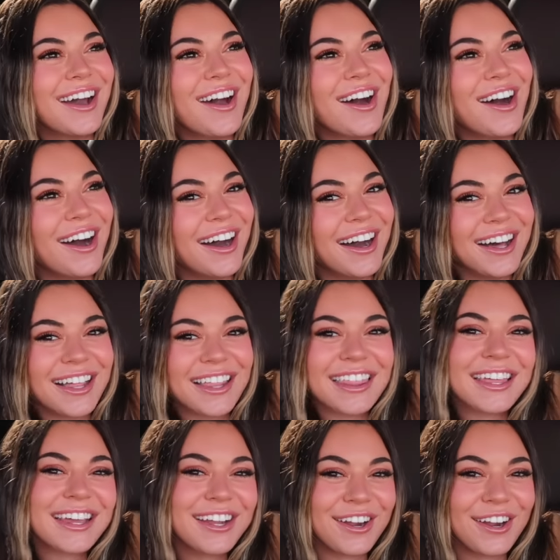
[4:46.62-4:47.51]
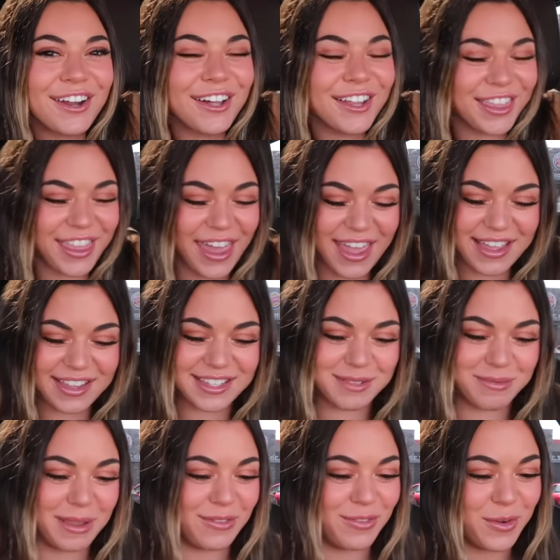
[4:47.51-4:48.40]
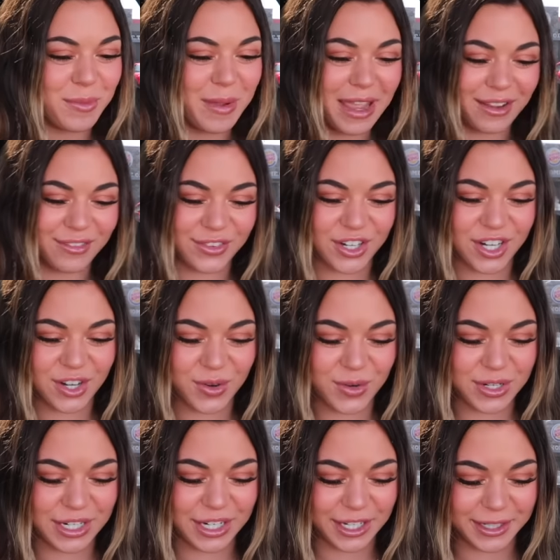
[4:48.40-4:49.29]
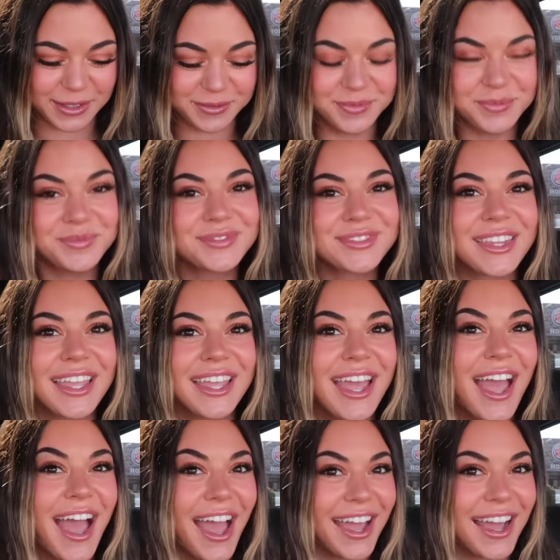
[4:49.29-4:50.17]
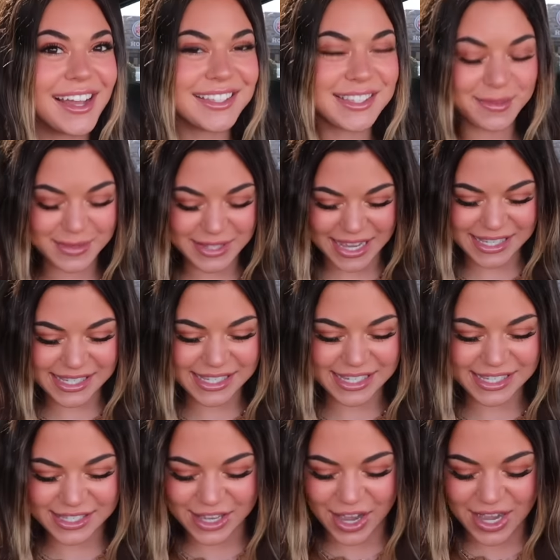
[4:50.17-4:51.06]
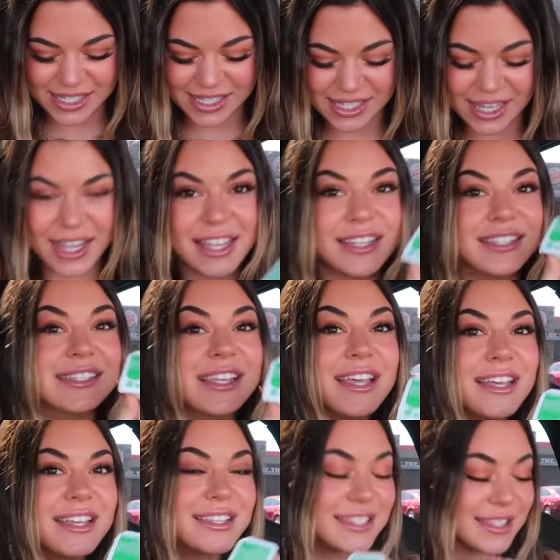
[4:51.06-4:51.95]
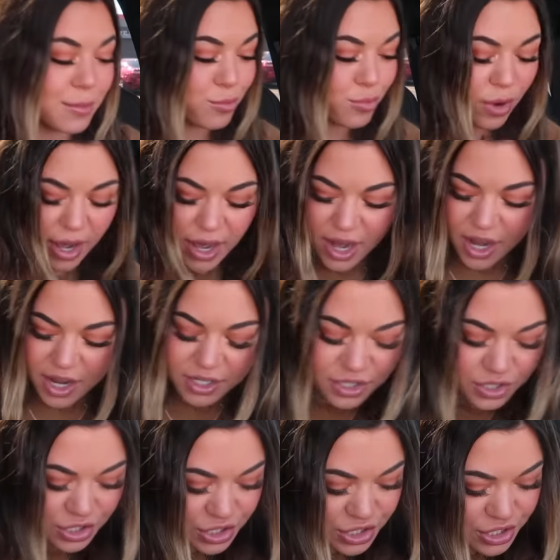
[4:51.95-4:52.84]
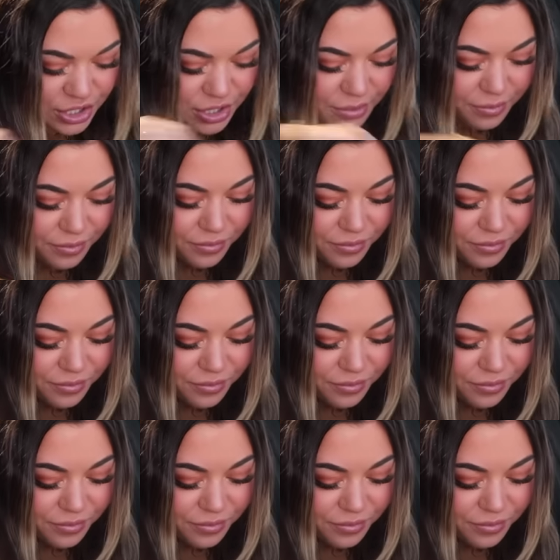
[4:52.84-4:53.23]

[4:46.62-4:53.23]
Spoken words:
Aw, the girl thanks me for paying for her order. I got some zesty sauces, some ranch.